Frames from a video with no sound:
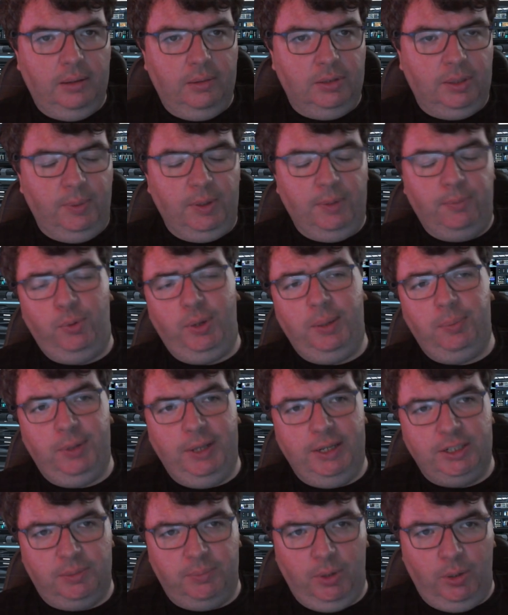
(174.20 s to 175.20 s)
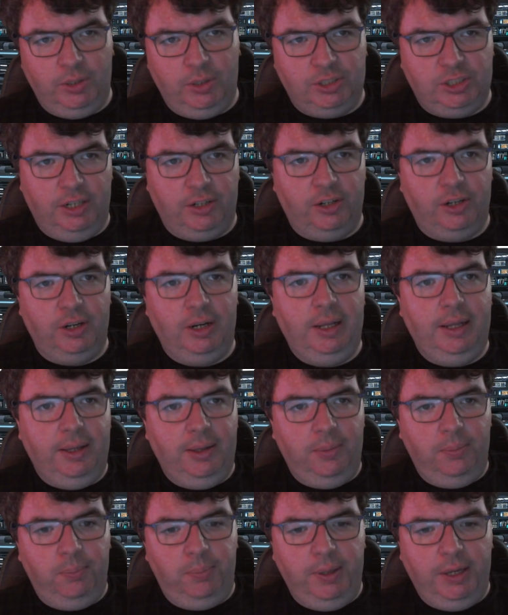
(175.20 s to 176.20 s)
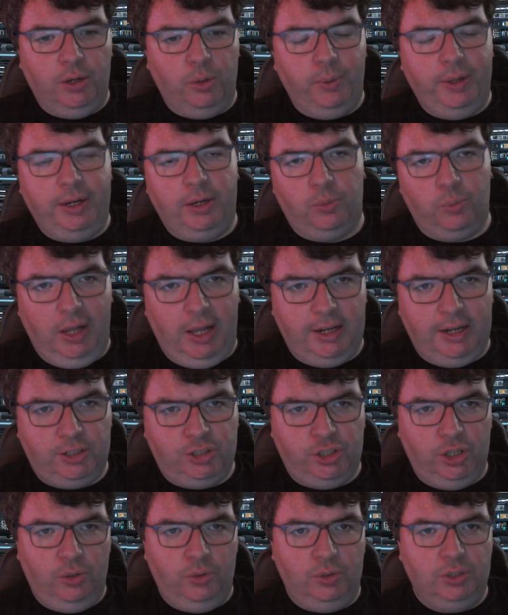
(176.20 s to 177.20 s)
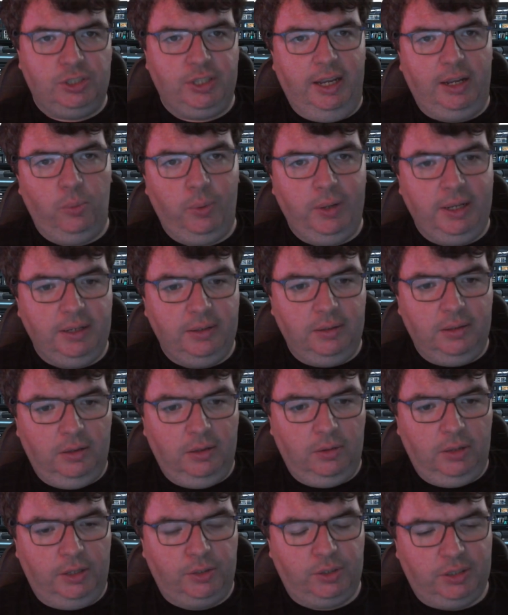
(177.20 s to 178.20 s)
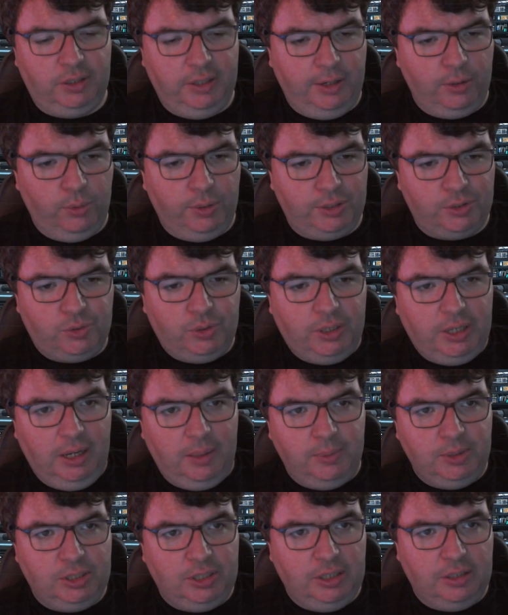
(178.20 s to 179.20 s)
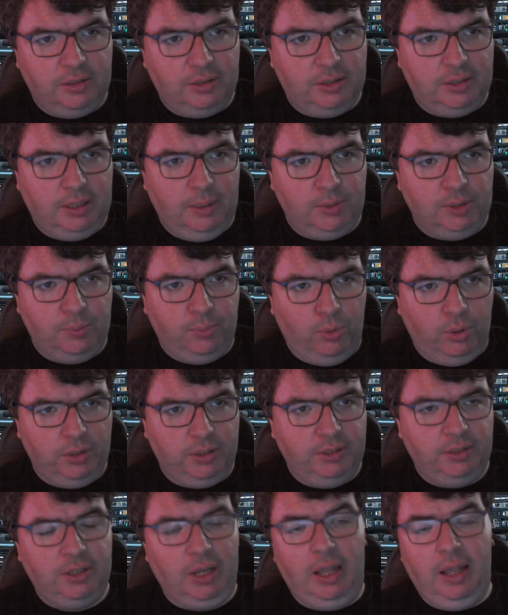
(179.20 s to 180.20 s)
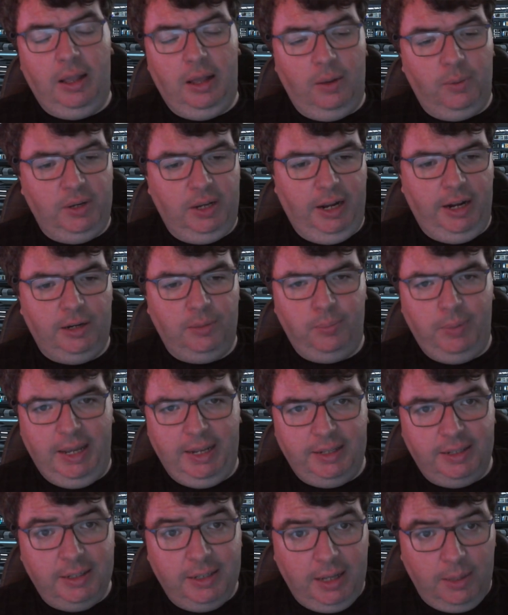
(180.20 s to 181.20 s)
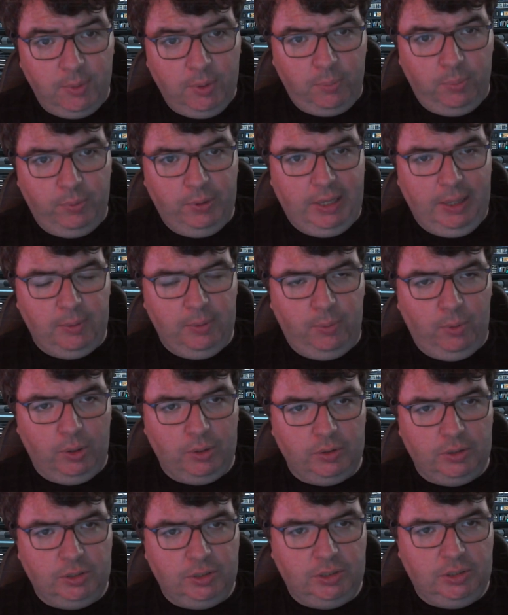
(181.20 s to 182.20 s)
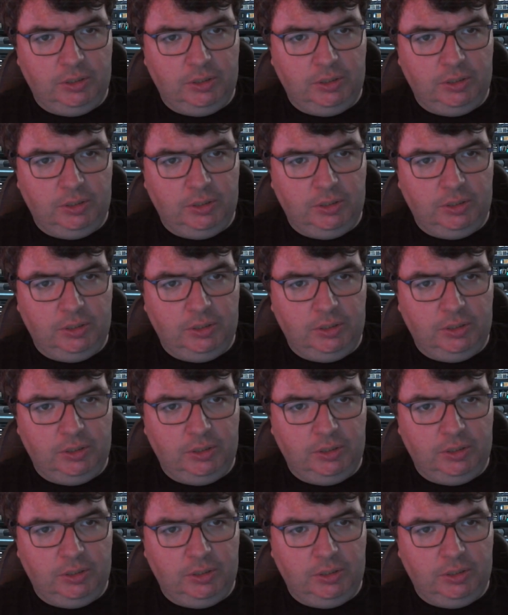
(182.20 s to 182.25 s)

WWE plays the Moda Center. Big arena rock shows like when Electric Light Orchestra comes comes to Portland, when Iron Maiden come to, came to Port is